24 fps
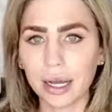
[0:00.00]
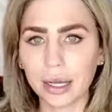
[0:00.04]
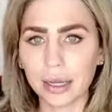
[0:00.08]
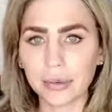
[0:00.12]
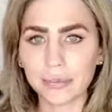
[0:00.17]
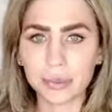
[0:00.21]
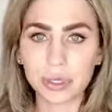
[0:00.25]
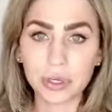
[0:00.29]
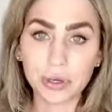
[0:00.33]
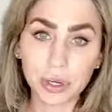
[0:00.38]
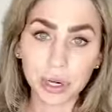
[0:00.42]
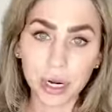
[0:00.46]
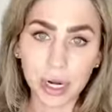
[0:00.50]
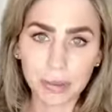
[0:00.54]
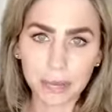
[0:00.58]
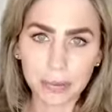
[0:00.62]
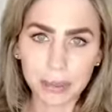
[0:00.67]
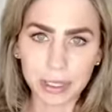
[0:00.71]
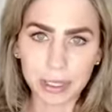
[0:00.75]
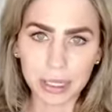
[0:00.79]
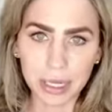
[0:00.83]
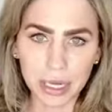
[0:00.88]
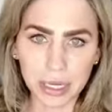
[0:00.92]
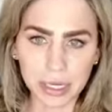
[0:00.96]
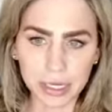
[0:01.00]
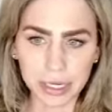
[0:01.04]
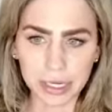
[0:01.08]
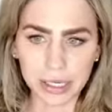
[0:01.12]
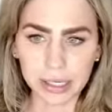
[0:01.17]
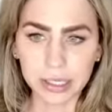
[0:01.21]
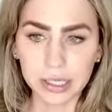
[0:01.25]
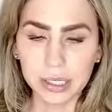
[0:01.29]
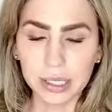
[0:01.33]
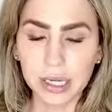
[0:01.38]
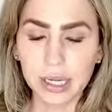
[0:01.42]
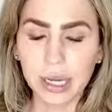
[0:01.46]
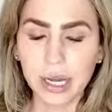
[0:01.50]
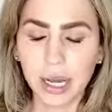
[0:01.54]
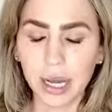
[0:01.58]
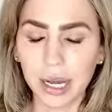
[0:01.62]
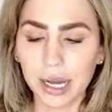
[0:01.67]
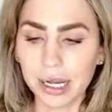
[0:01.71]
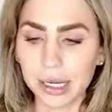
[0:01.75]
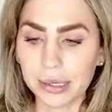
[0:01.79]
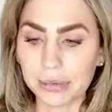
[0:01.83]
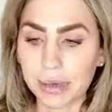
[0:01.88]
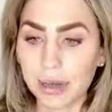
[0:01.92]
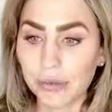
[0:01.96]
You can hop online and
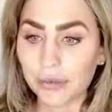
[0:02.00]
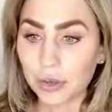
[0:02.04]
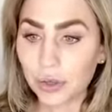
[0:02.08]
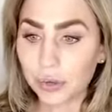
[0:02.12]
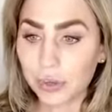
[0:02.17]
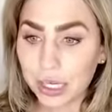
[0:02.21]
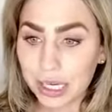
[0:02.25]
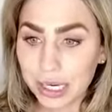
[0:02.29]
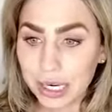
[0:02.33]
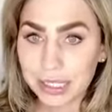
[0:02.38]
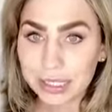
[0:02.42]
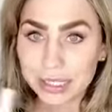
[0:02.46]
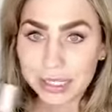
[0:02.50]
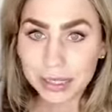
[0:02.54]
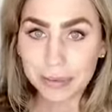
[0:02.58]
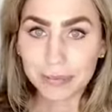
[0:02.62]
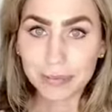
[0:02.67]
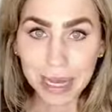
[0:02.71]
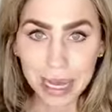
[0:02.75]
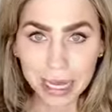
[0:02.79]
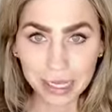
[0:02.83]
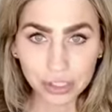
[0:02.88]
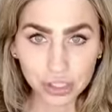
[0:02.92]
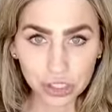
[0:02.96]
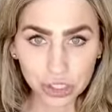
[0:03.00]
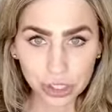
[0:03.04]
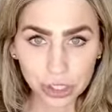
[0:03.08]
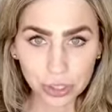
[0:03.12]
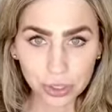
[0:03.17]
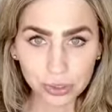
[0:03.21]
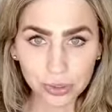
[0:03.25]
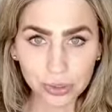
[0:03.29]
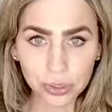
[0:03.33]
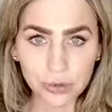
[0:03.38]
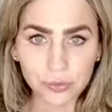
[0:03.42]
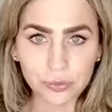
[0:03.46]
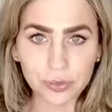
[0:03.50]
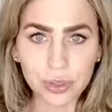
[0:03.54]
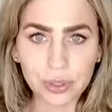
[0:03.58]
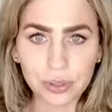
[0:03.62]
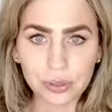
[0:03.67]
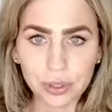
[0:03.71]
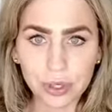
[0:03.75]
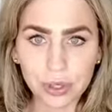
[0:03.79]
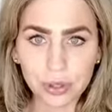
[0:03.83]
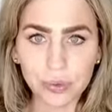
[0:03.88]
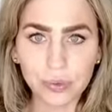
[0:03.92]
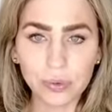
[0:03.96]
if you need us to match you, if you don't
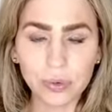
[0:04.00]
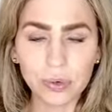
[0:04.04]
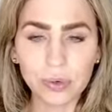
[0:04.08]
know